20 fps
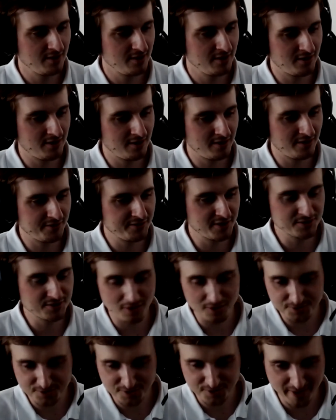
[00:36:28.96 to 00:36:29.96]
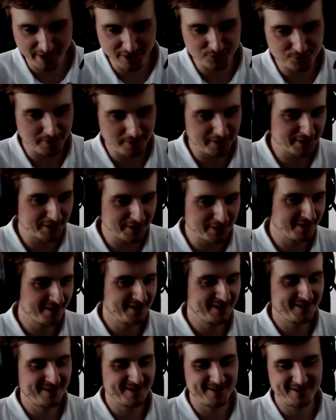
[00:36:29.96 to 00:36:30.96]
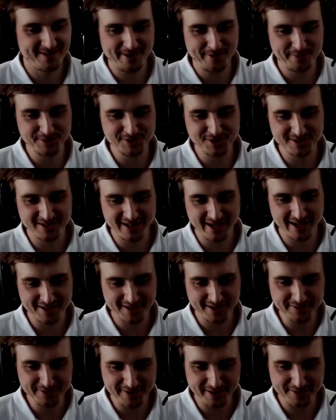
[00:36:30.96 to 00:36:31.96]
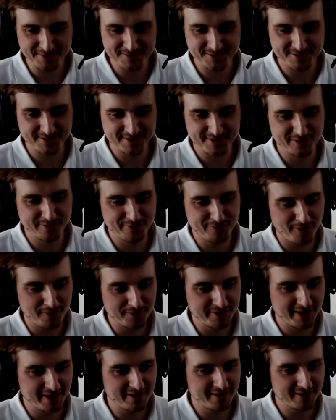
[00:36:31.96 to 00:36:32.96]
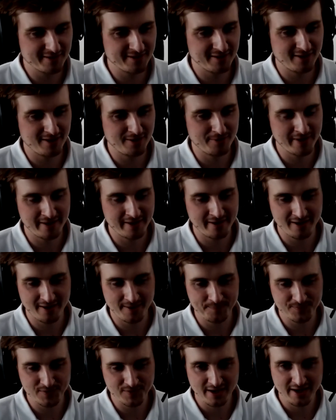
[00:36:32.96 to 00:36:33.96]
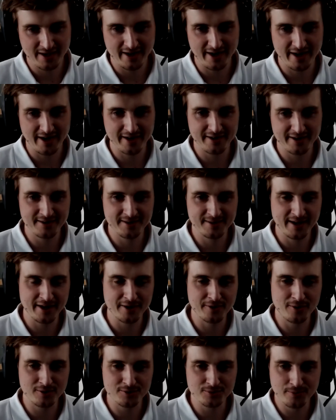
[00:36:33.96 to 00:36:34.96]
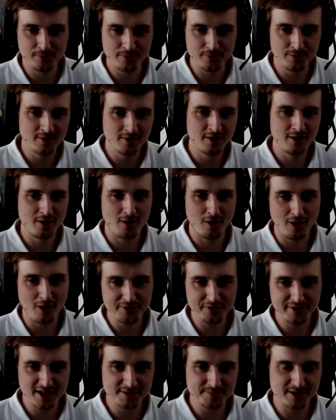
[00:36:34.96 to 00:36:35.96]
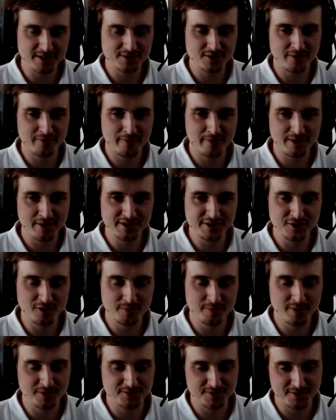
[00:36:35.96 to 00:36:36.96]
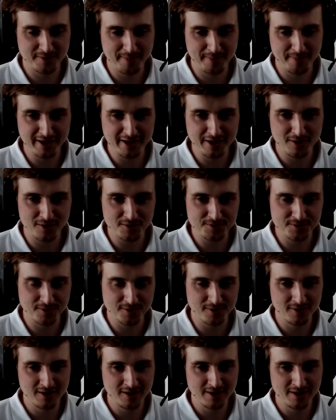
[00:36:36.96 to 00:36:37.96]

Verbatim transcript: Uh, there's also my training, which is like intense in four days, where um, I, I go through all the aspects of radio, but mainly also